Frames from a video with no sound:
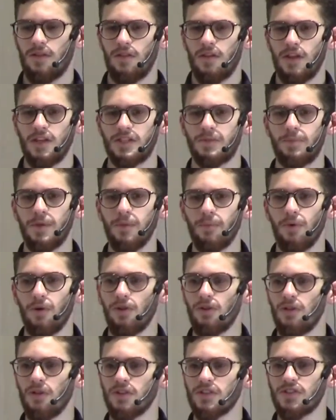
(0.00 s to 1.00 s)
His
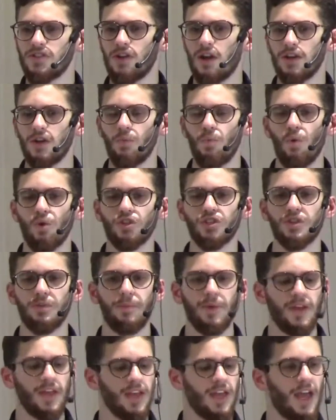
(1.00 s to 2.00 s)
people started
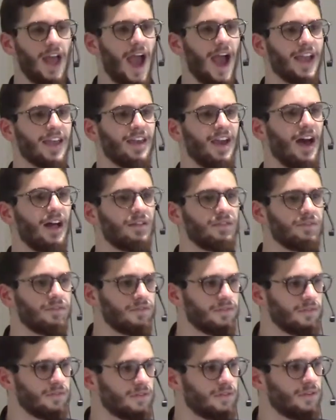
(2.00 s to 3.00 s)
worshipping a cow
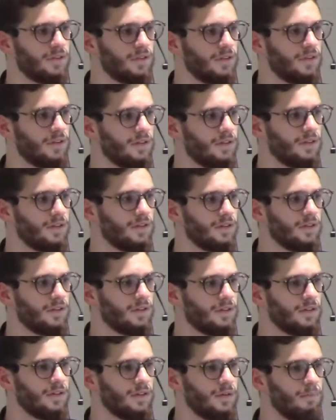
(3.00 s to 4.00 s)

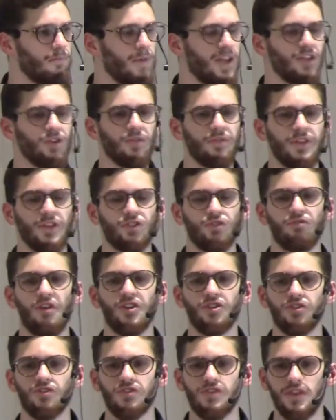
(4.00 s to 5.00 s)
made of the
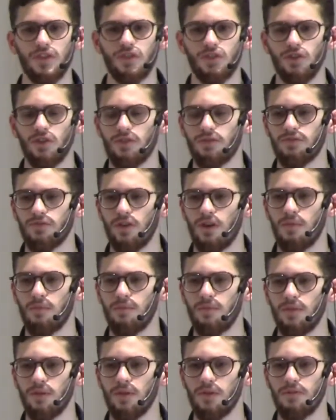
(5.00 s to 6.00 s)
treasures they took from
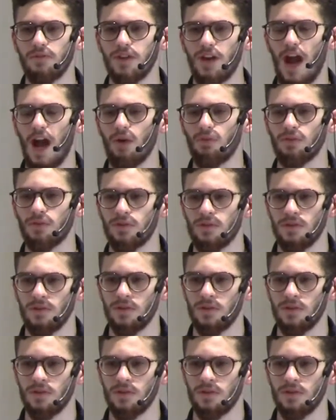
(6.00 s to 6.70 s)
Fir'aun.